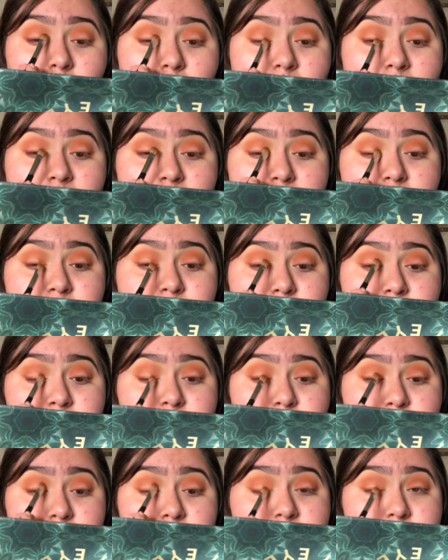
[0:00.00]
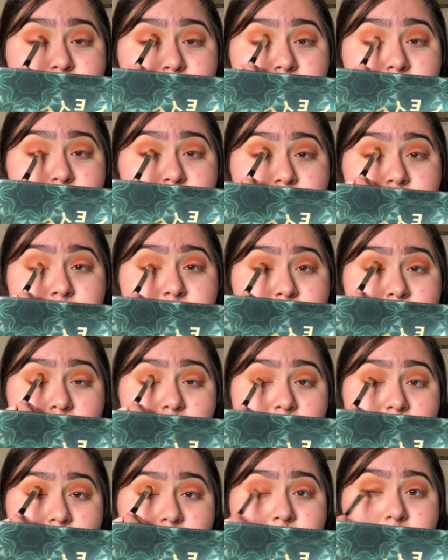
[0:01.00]
what MAC Fix Plus does is
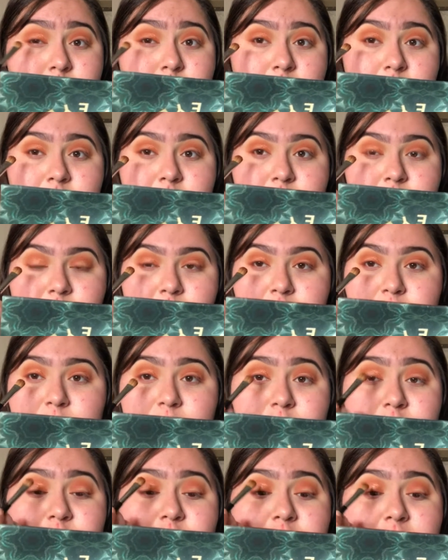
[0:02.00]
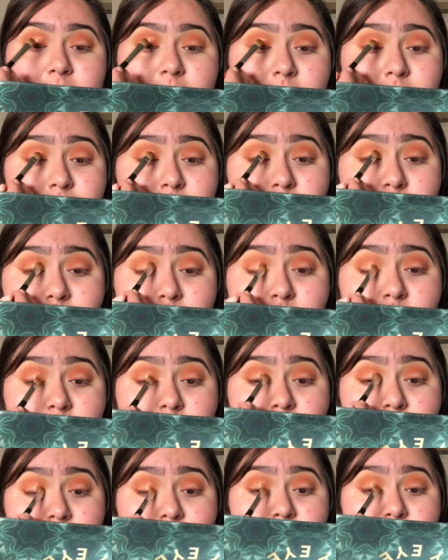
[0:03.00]
that it intensifies your shadow,
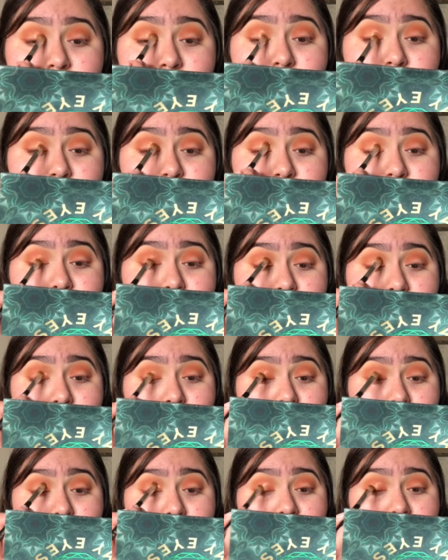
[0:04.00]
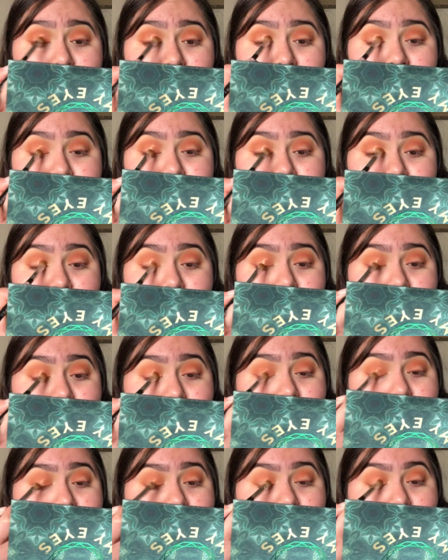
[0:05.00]
so your eyeshadow
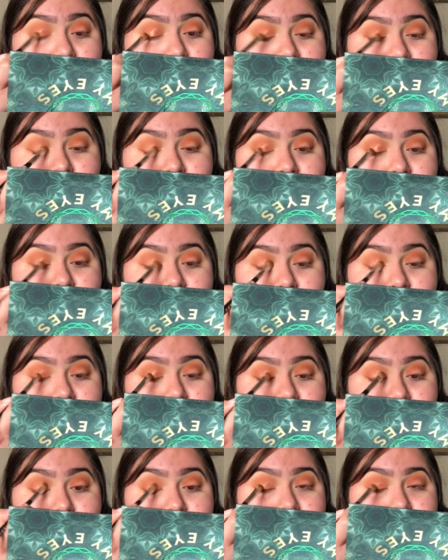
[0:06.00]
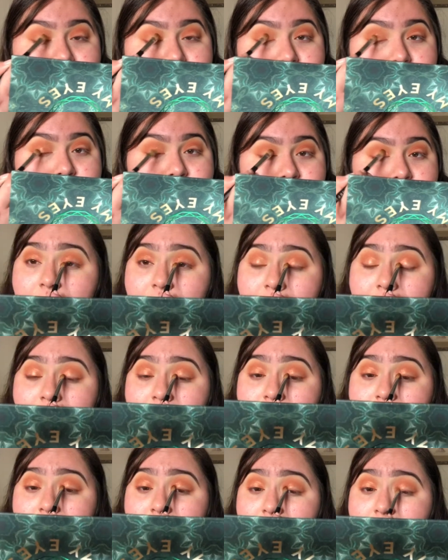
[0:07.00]
will be more vibrant.
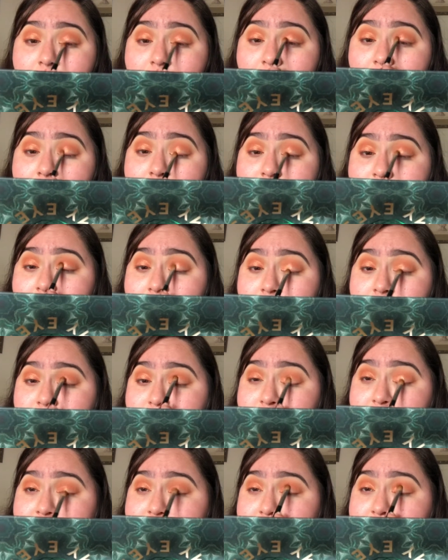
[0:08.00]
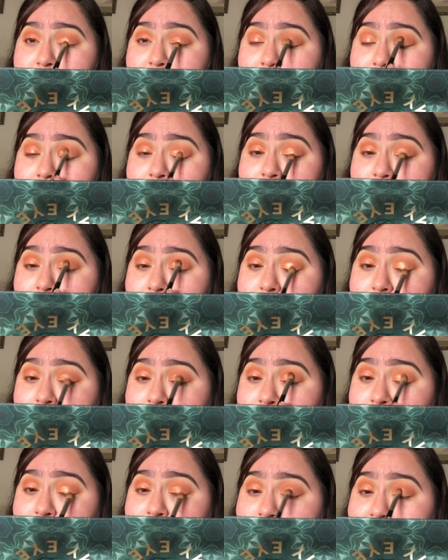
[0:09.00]
If you're dry skin, you can also
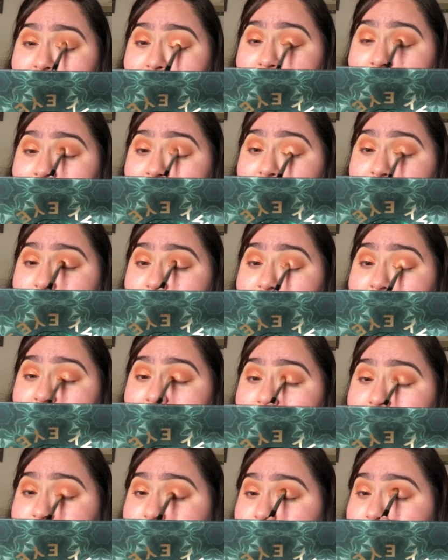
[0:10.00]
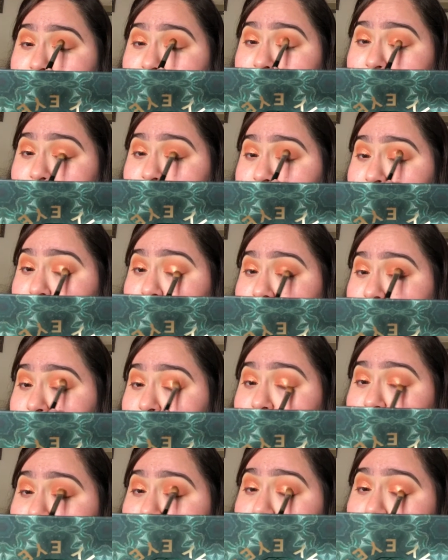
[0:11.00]
use MAC Fix Plus to
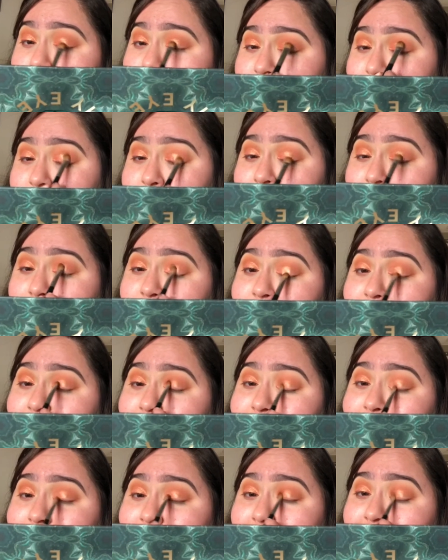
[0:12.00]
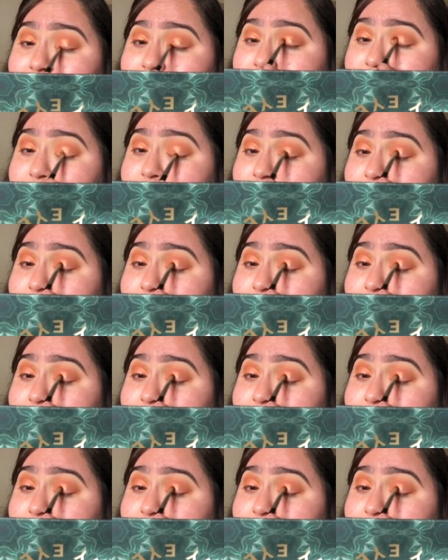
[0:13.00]
prime your face